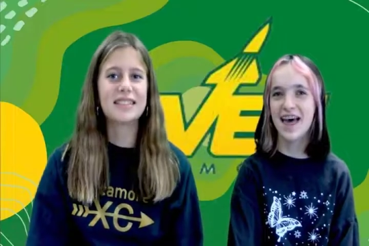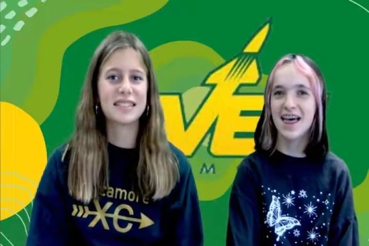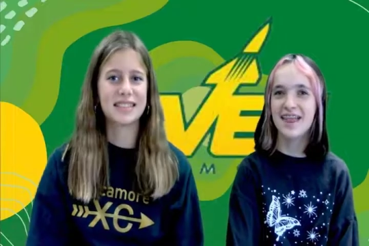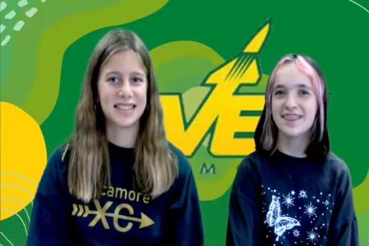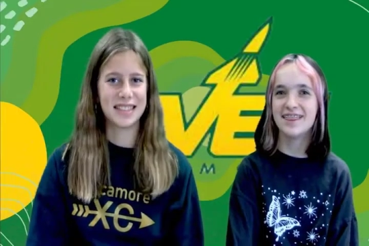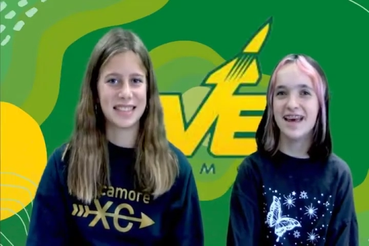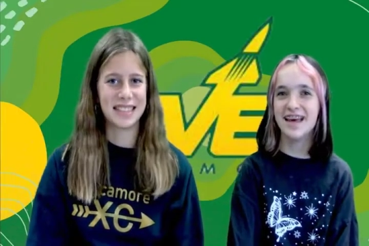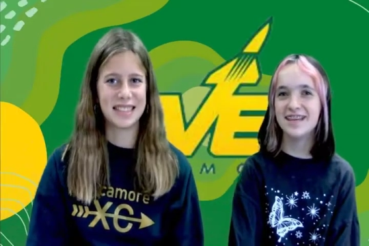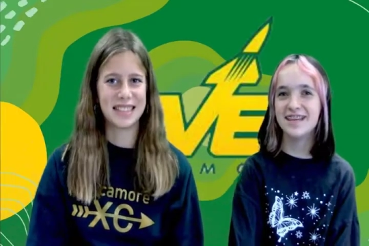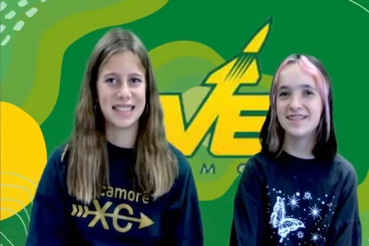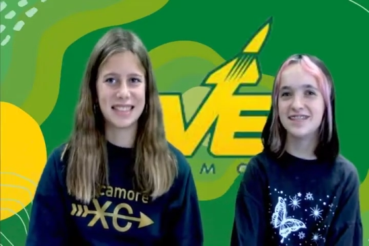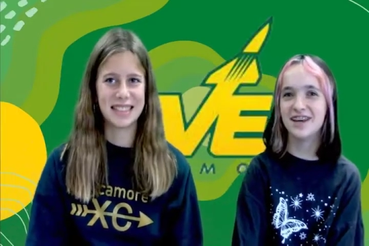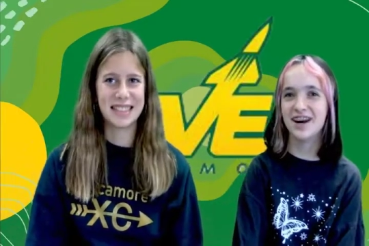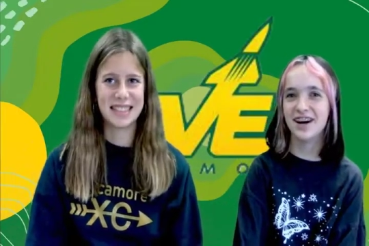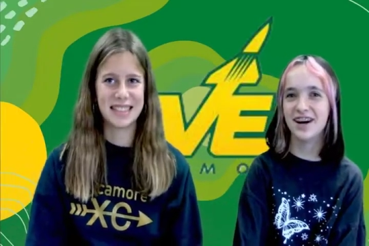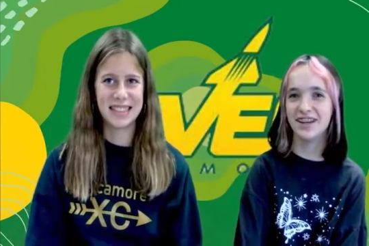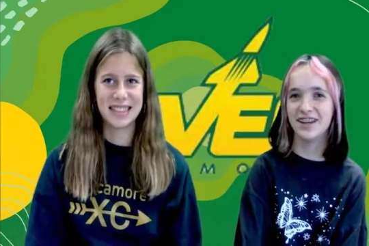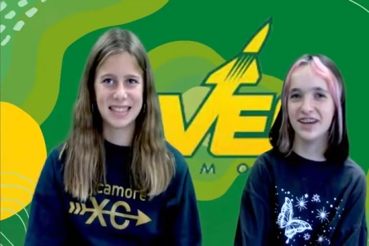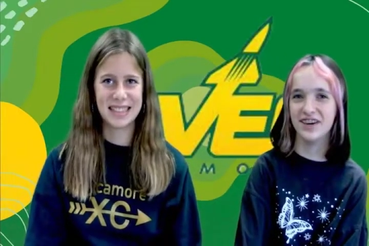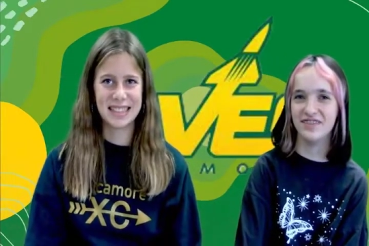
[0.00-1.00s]
Speaker 1: Thanks,
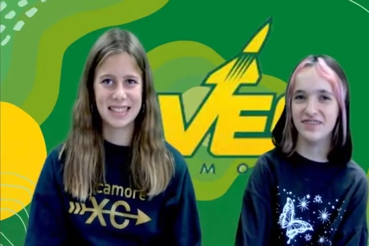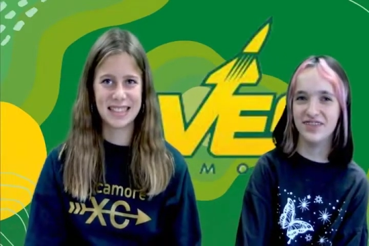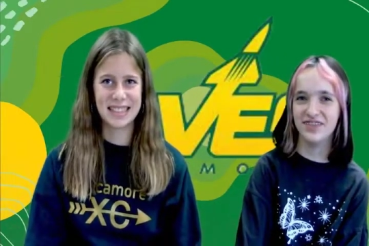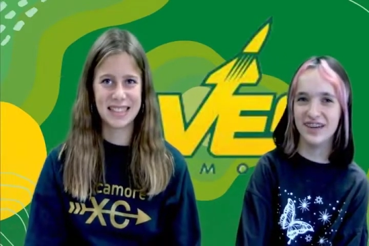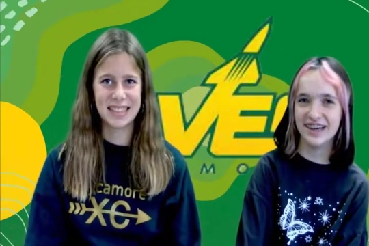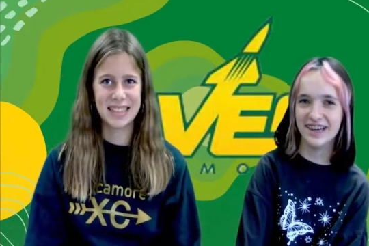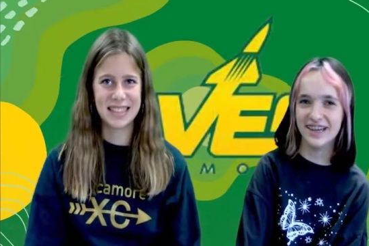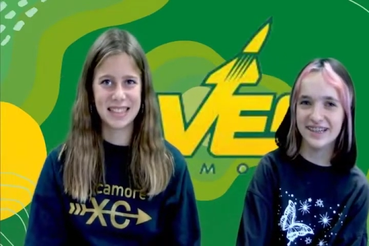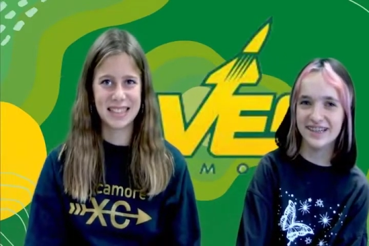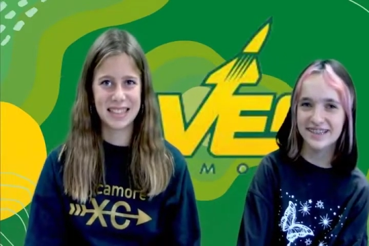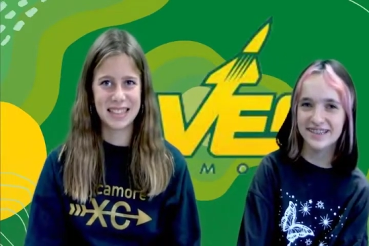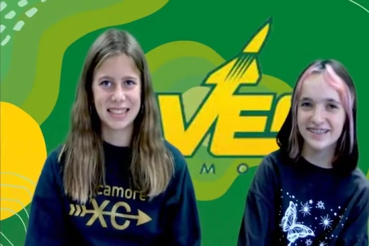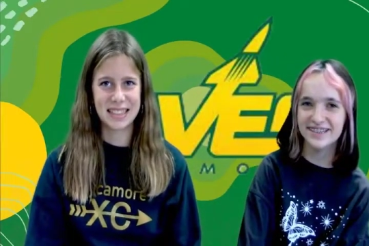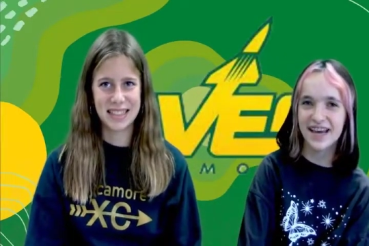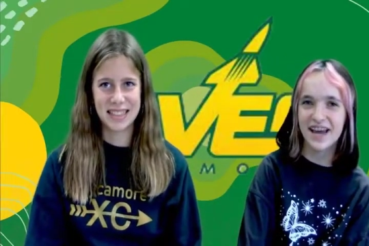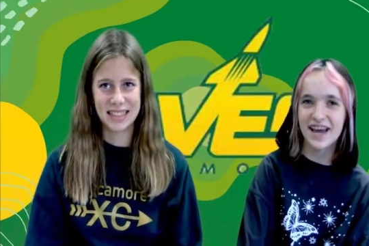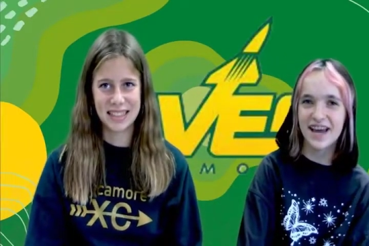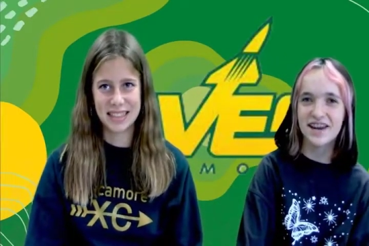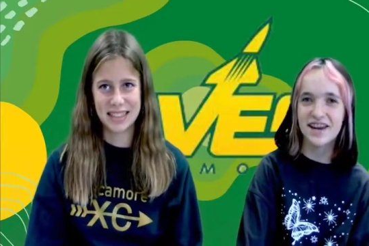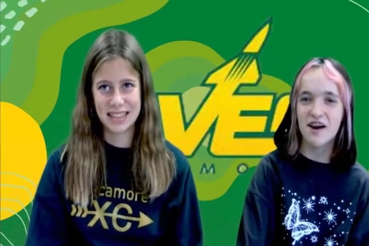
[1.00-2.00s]
Charlie and Piers.
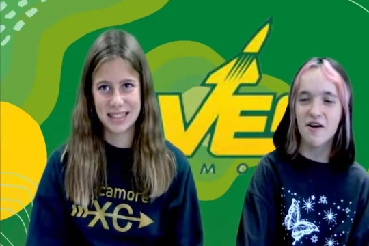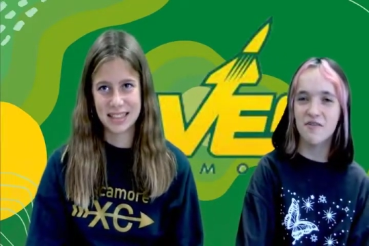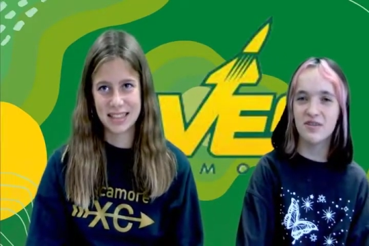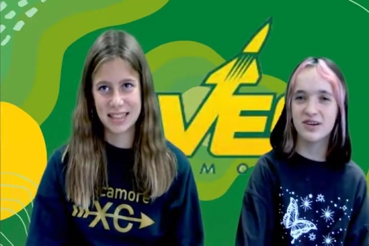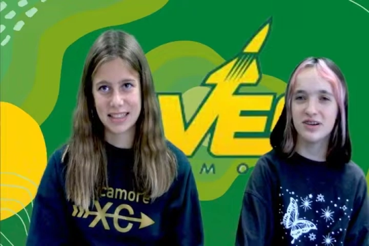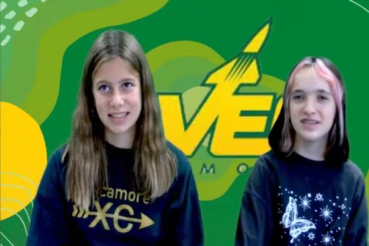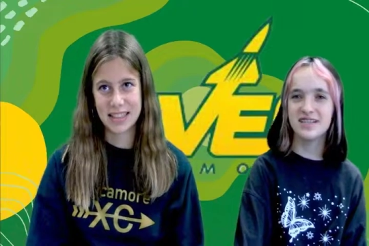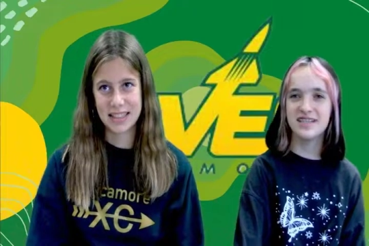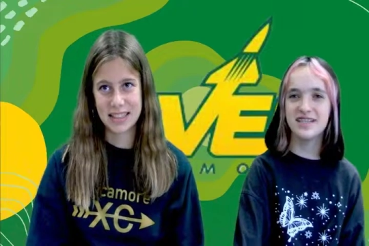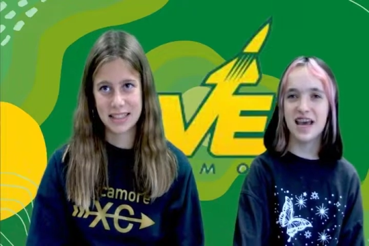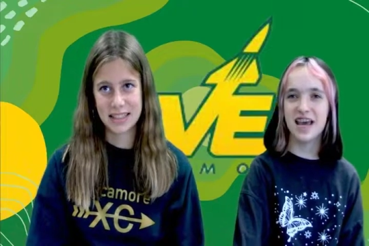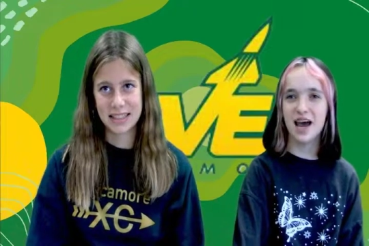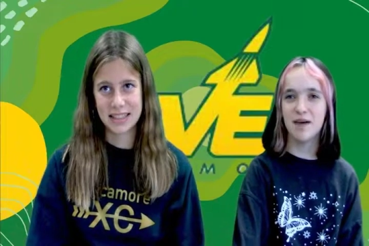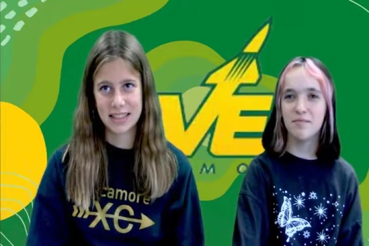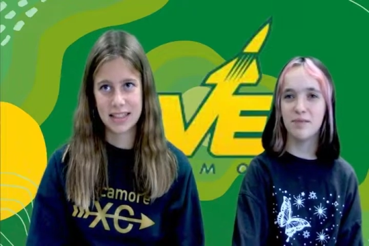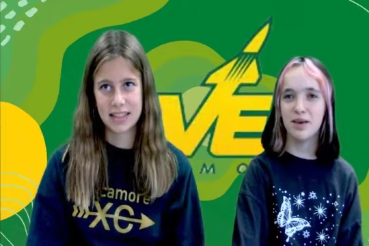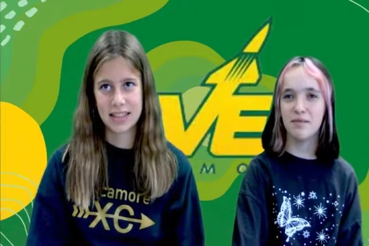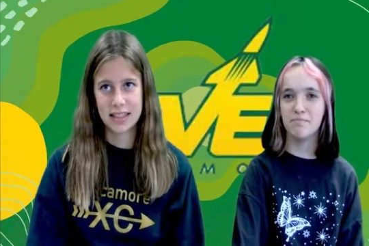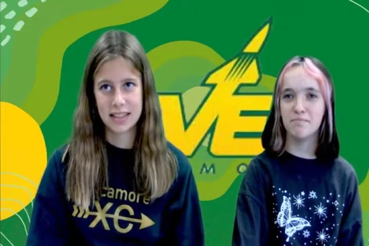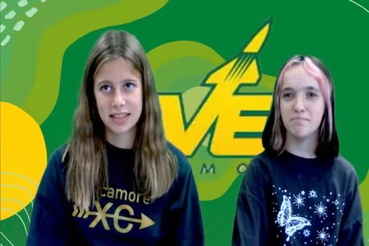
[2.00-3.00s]
Now over to
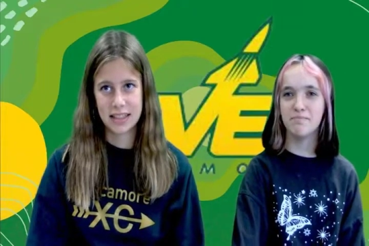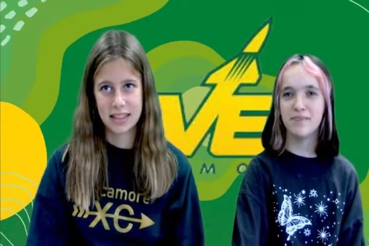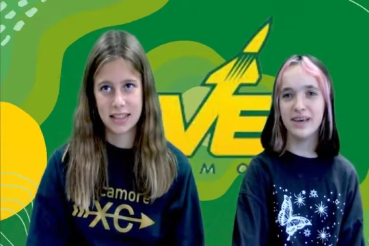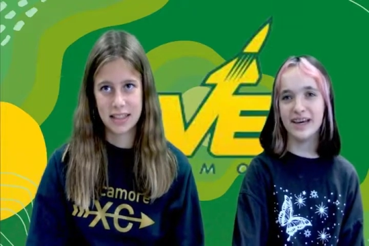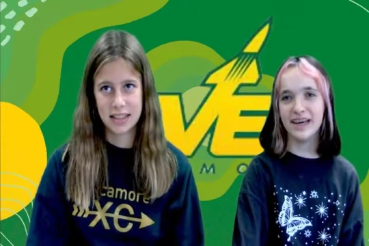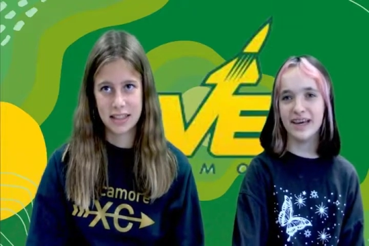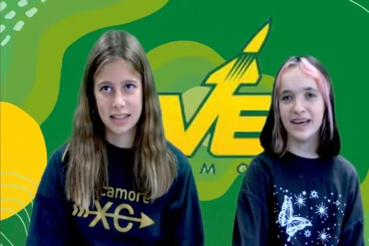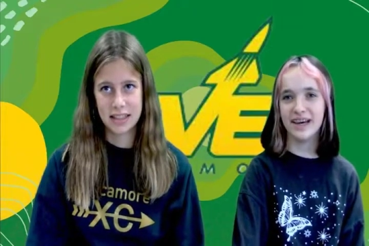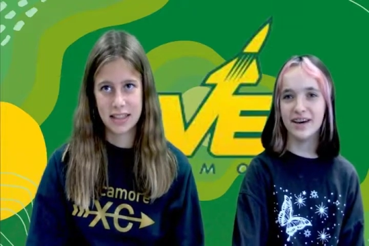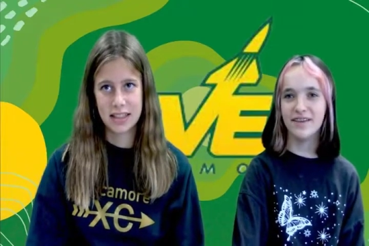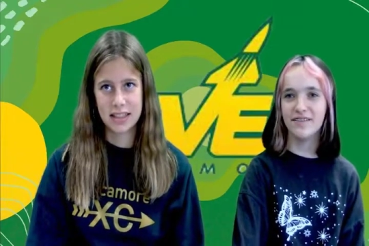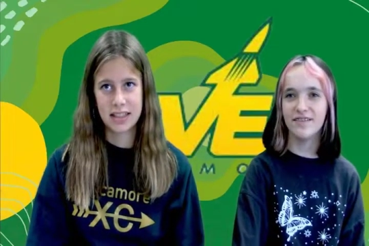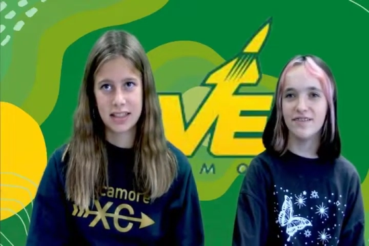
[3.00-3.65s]
Sam and me